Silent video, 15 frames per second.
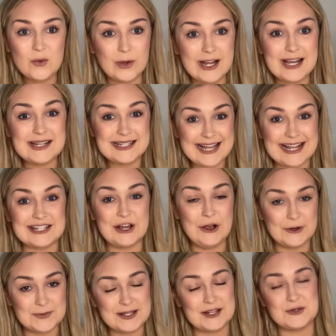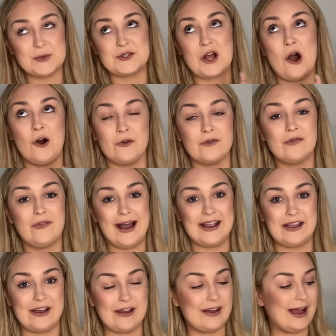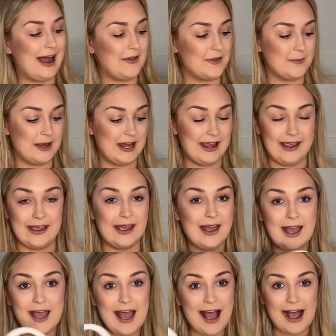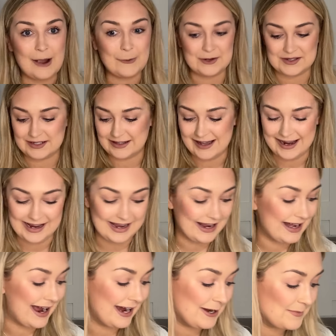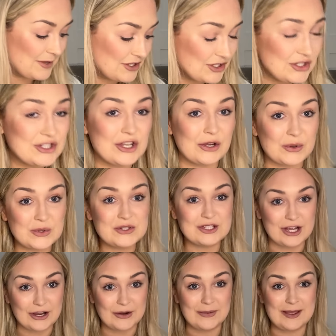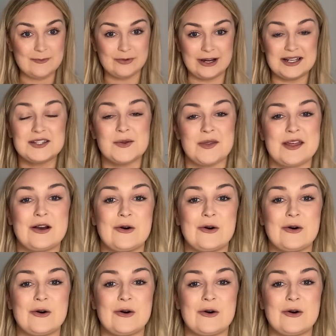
When I said HomeSense was on fire at the minute, I wasn't lying. I am so, so impressed with it